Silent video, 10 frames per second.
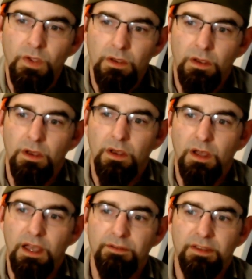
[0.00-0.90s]

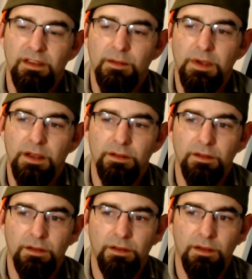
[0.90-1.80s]
Have I thought
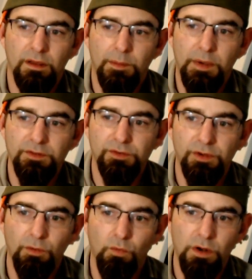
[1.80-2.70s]
about
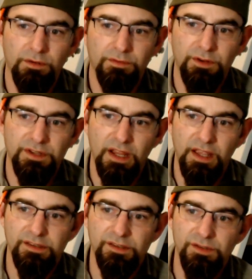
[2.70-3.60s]
doing one of your
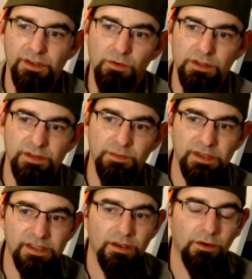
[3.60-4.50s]
tanks using one
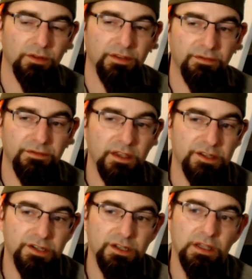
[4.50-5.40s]
species only
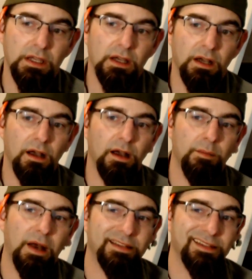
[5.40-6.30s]
fish?
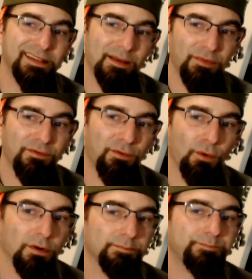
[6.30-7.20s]
I did that
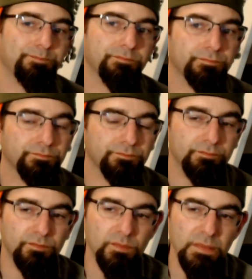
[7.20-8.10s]
before
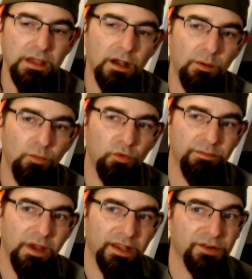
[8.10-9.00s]
with
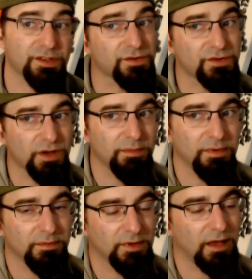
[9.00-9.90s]
my crystal shrimp,
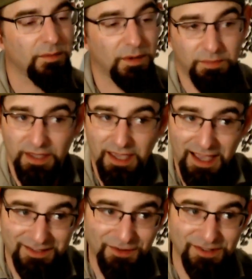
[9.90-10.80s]
my big
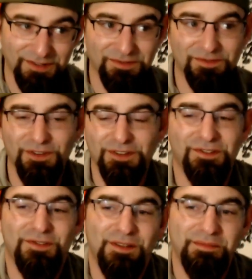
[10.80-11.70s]
ass crystal
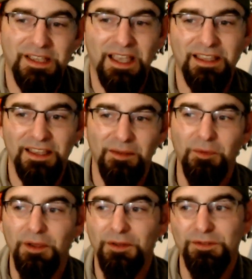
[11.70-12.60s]
shrimp tank and
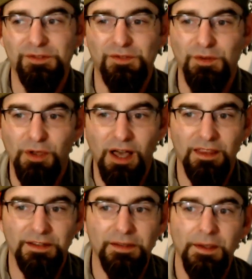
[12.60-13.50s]
my crystal shrimp colony.